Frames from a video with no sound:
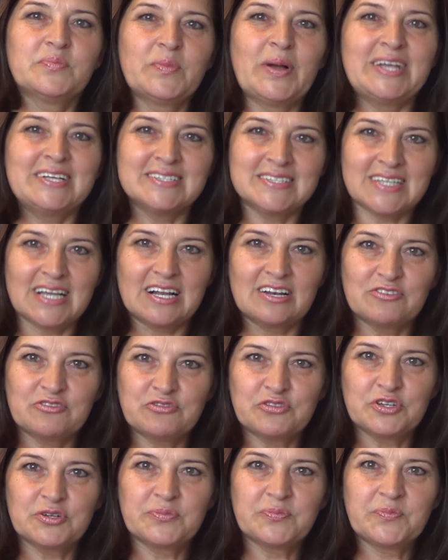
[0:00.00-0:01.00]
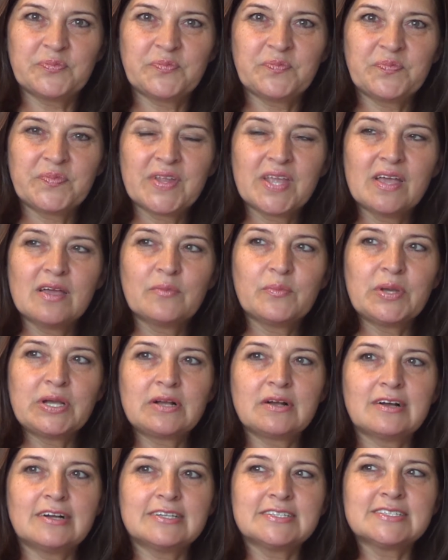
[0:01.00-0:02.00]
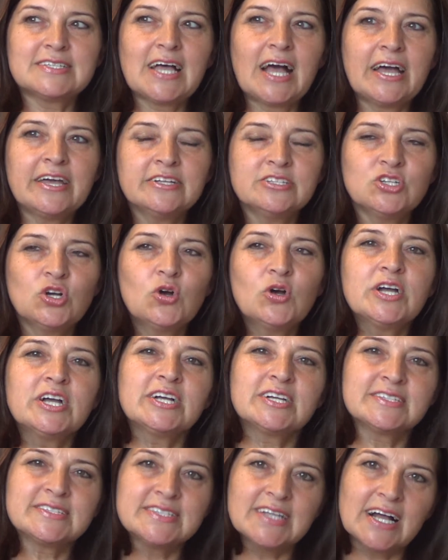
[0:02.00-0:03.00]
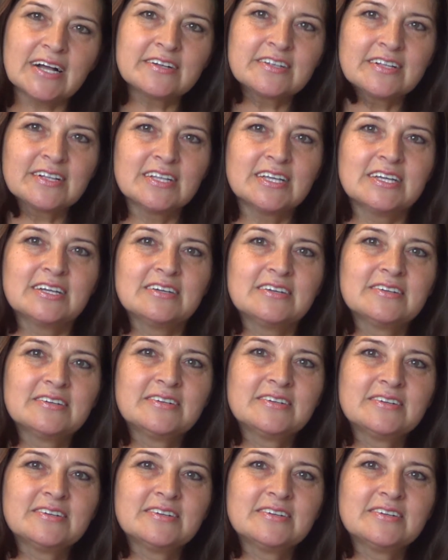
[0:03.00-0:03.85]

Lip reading: myself, because I know exactly